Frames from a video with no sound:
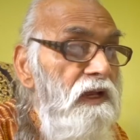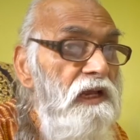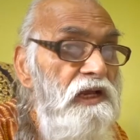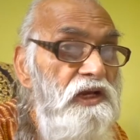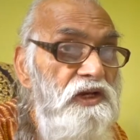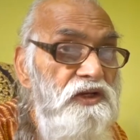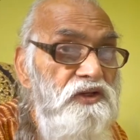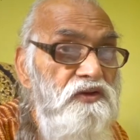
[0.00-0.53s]

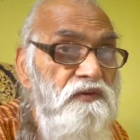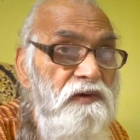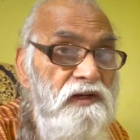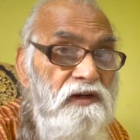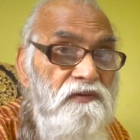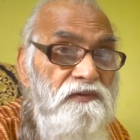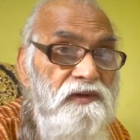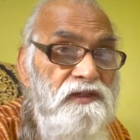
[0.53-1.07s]
each
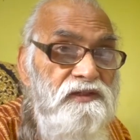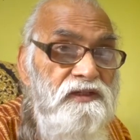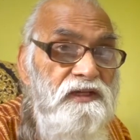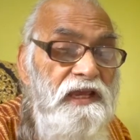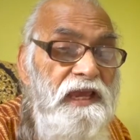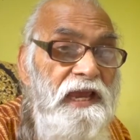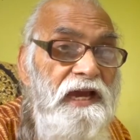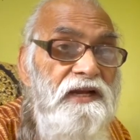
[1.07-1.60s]
one of us,
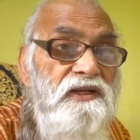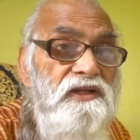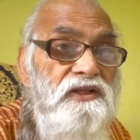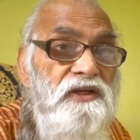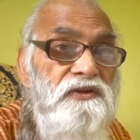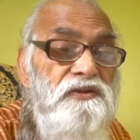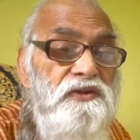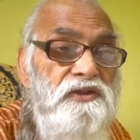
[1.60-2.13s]
carry
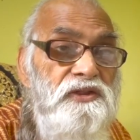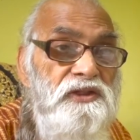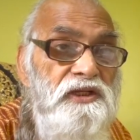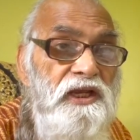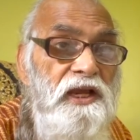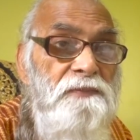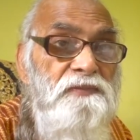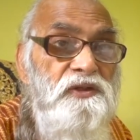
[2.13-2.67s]
the
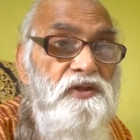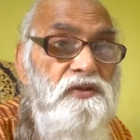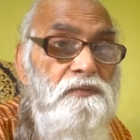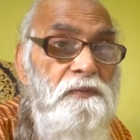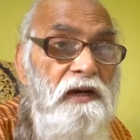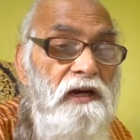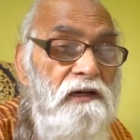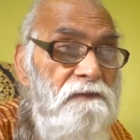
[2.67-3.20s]
same
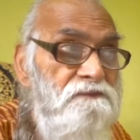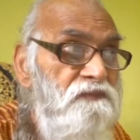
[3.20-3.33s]
spark.